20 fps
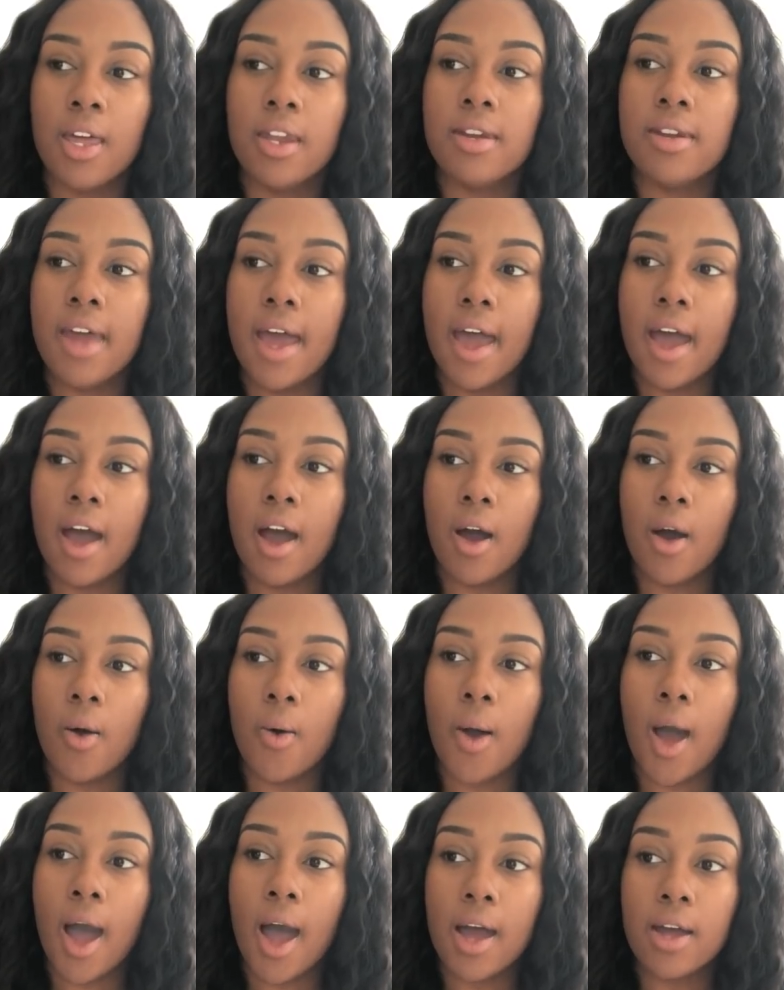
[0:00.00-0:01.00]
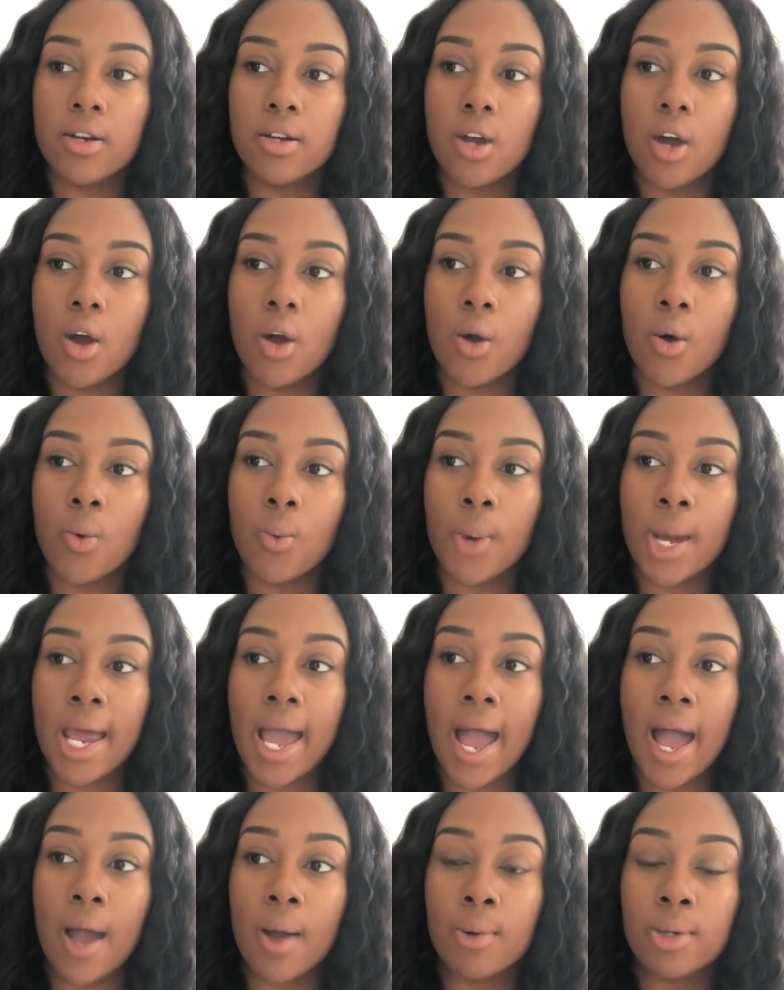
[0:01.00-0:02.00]
Now, I know when
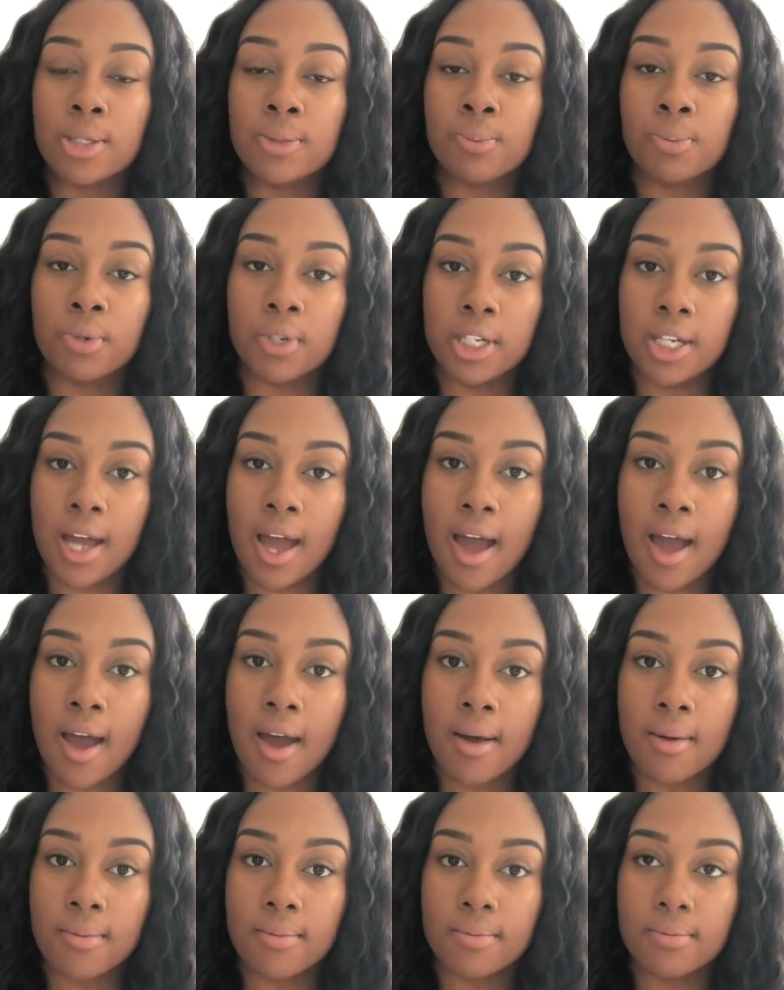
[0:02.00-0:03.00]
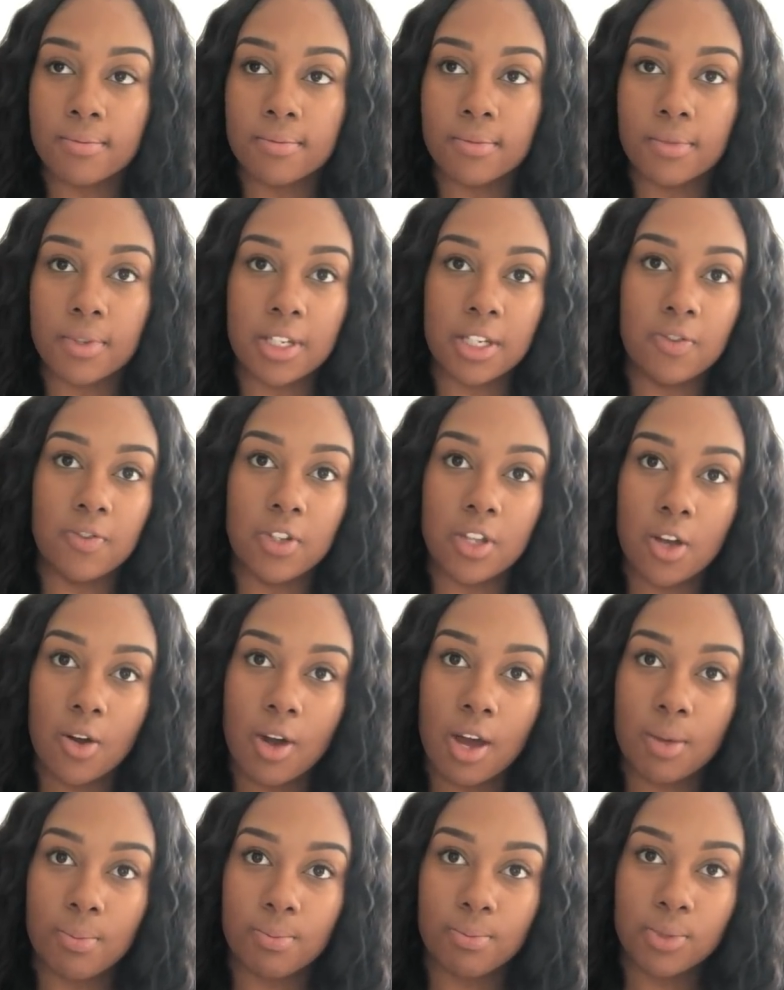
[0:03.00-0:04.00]
I was pre-op, even though
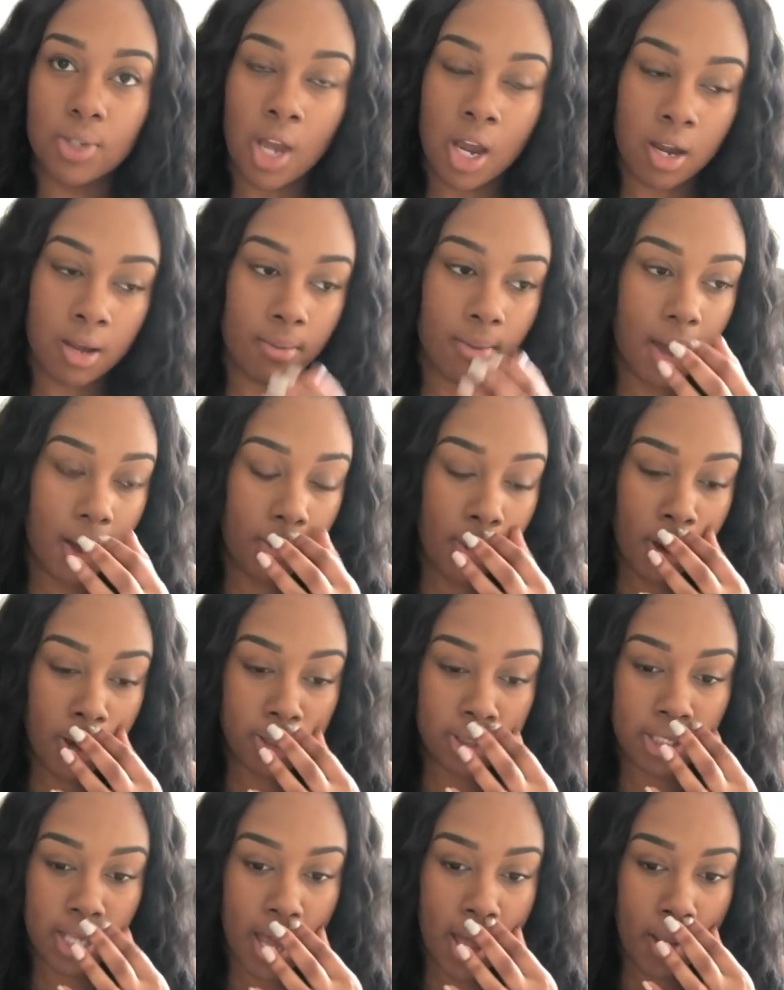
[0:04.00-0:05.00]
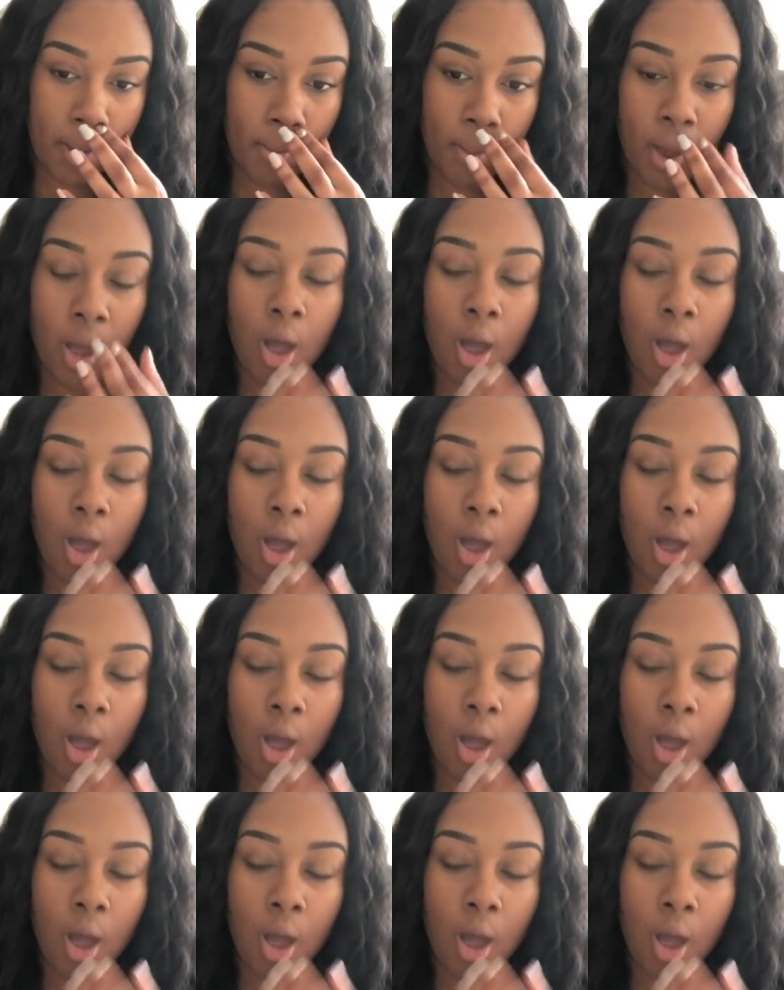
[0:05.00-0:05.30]
I'm talking about post-op,